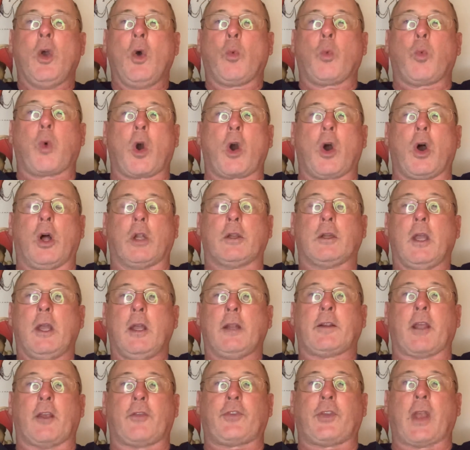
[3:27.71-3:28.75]
world
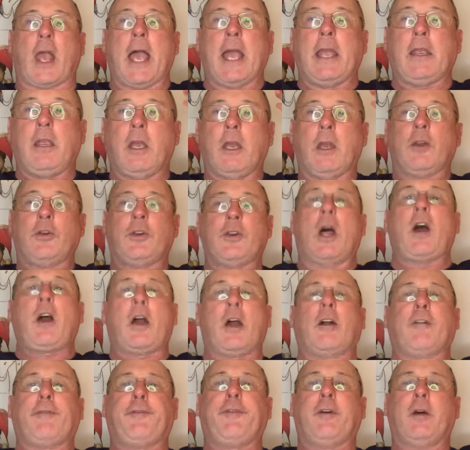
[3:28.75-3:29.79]
to say
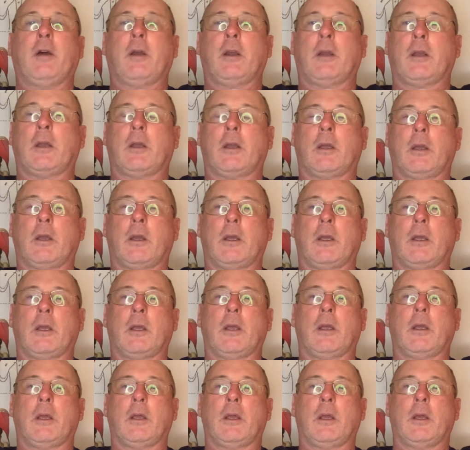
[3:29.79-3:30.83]
nerve,
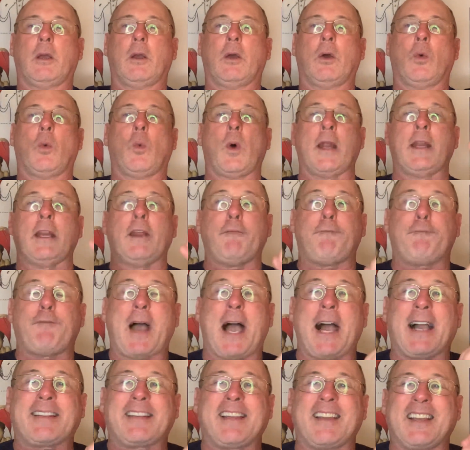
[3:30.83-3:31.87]
when in
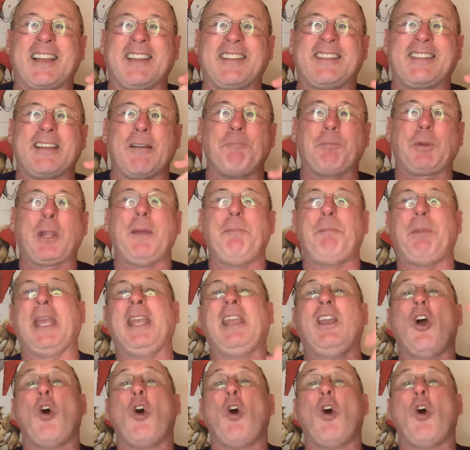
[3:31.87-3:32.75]
fact it could simply be